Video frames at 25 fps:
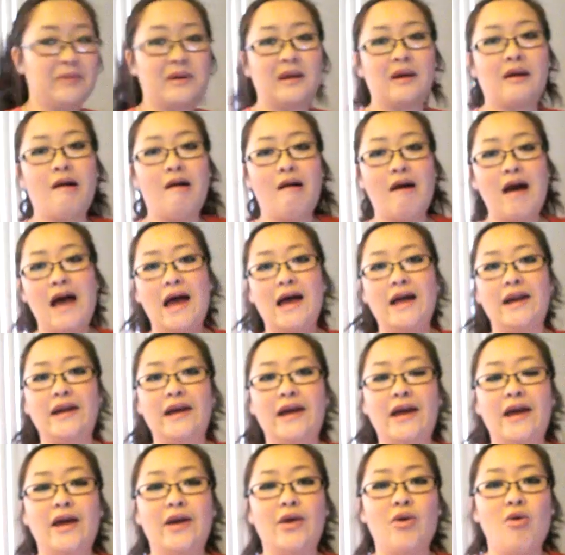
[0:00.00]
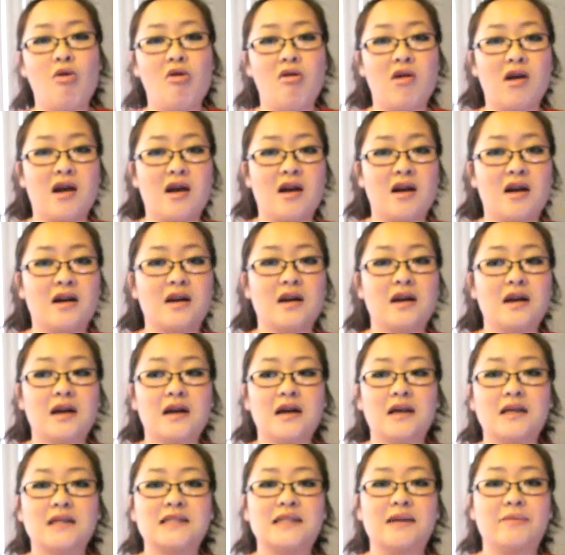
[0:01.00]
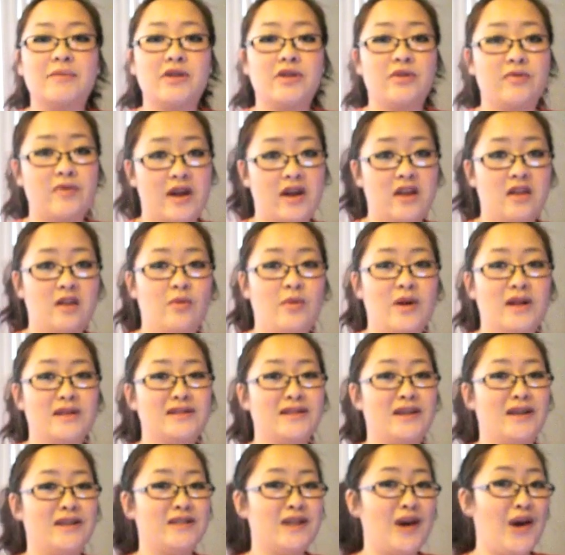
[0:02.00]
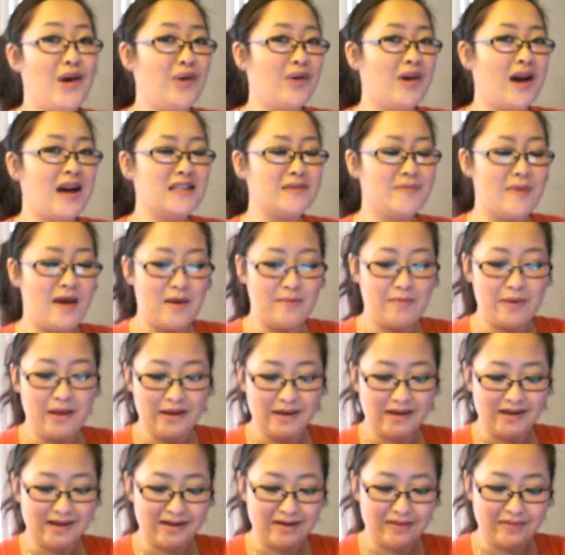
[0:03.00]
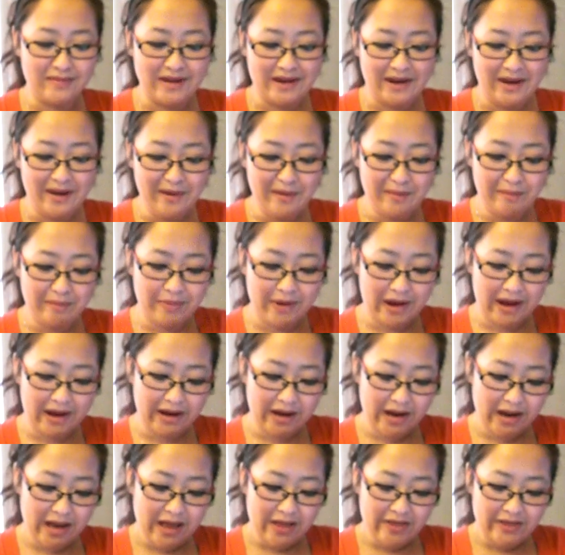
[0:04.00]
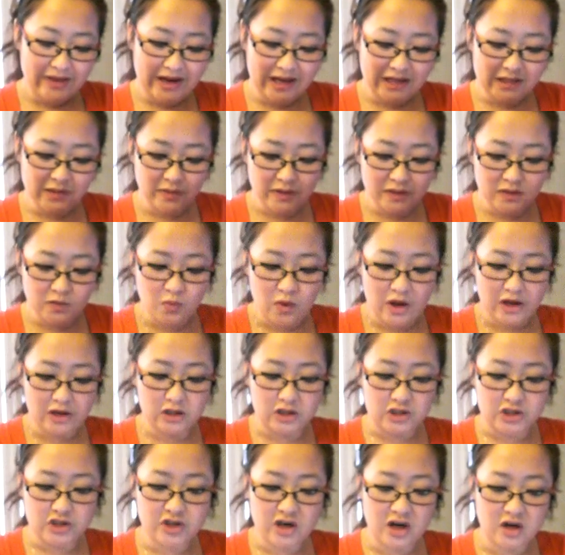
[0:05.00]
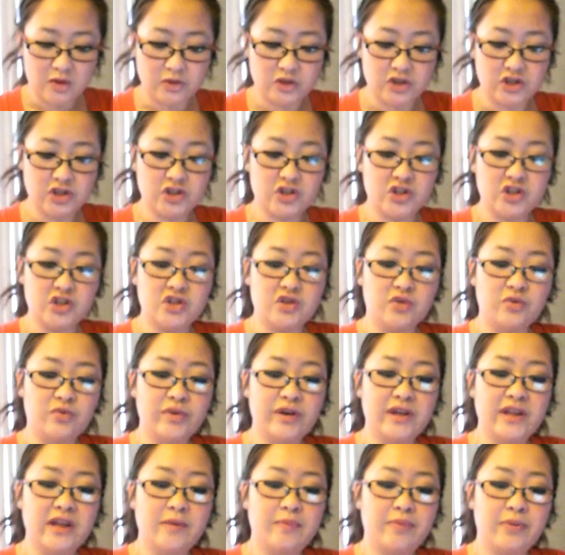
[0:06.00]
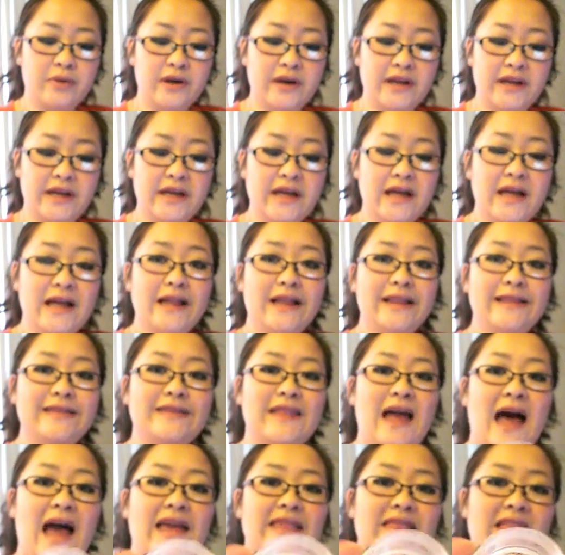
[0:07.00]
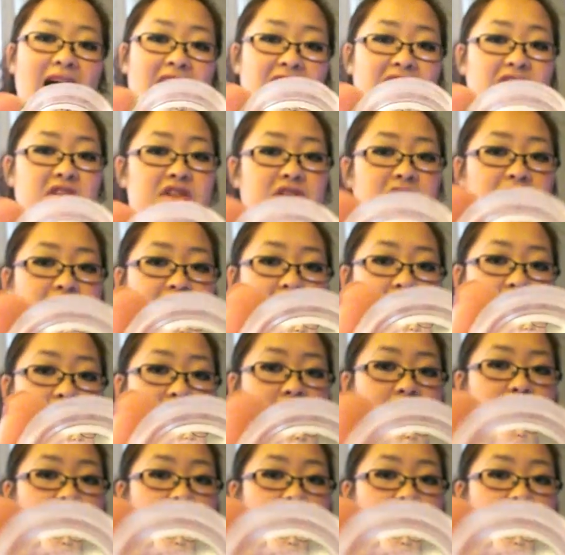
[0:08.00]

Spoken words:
going to go ahead and order some of their regular ones, and I'll tell you guys my opinion in a minute. But the next one is Wonderstruck, which is just a really pretty light lavender color